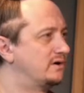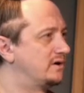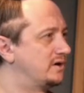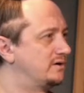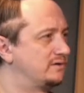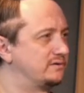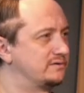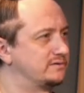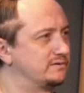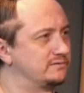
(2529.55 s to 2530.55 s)
Ugh,
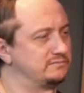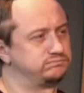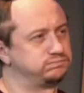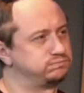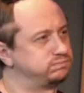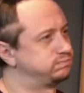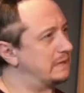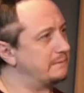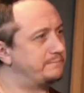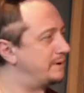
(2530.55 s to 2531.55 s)
uh,
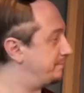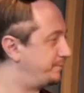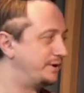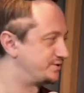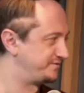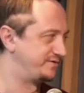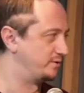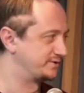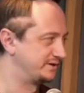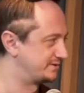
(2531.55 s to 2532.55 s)
a, a, bunch of
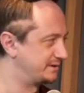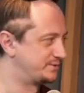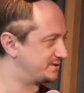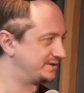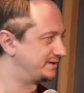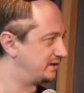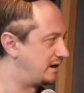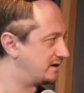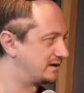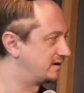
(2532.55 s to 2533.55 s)
folks. It was you know
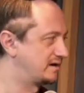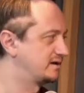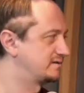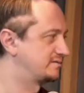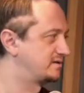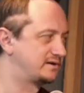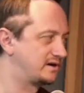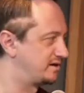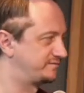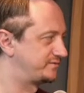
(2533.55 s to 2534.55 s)
I I, I kind
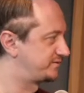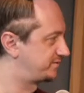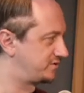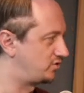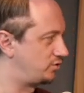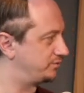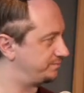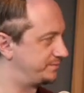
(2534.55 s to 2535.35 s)
of called.